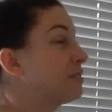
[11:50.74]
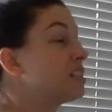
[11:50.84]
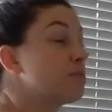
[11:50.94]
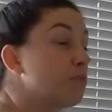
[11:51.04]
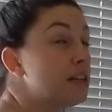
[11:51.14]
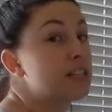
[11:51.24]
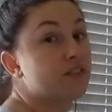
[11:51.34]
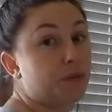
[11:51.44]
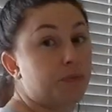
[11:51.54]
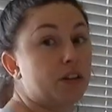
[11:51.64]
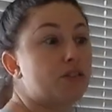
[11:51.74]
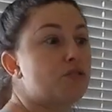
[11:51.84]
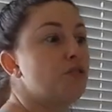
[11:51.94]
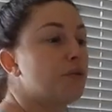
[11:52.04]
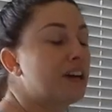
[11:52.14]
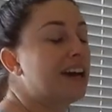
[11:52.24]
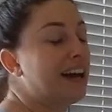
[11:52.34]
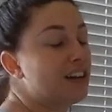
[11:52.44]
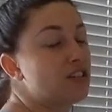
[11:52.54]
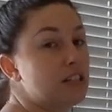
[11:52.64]
display stuff up there so you
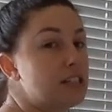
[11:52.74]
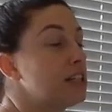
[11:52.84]
can actually